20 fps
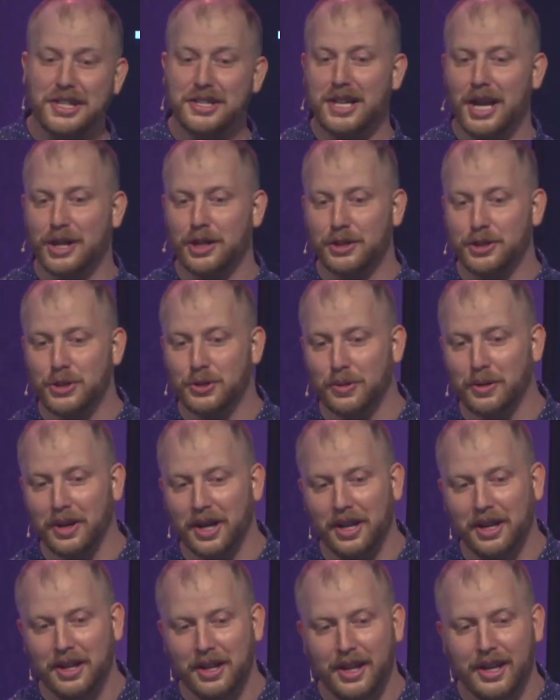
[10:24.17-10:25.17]
not a
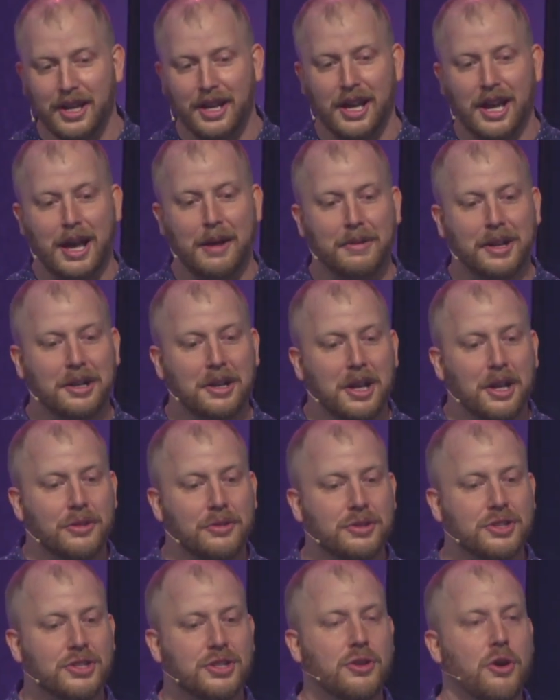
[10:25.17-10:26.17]
joy. I mean,
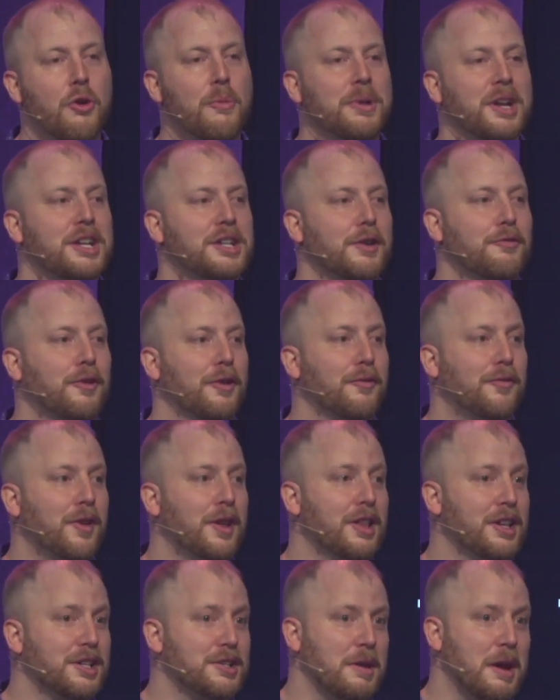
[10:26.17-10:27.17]
there's so many different feelings.